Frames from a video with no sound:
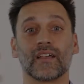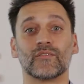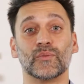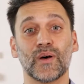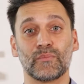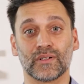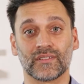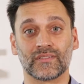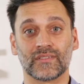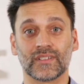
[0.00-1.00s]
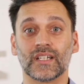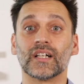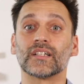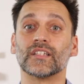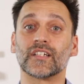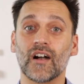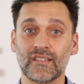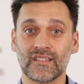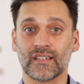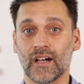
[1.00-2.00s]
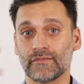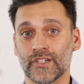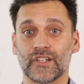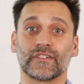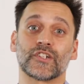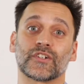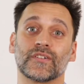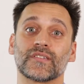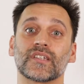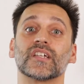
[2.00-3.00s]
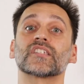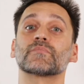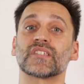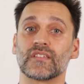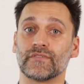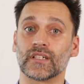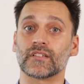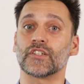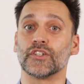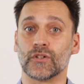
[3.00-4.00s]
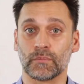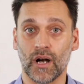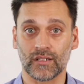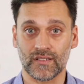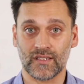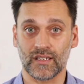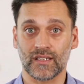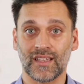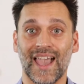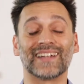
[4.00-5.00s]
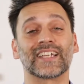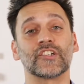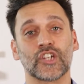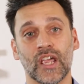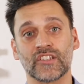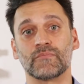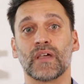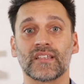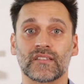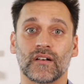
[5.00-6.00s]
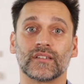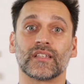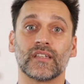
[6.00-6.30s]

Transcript: Remember, the cost and coverage of insurance is specific to your policy and can change based on the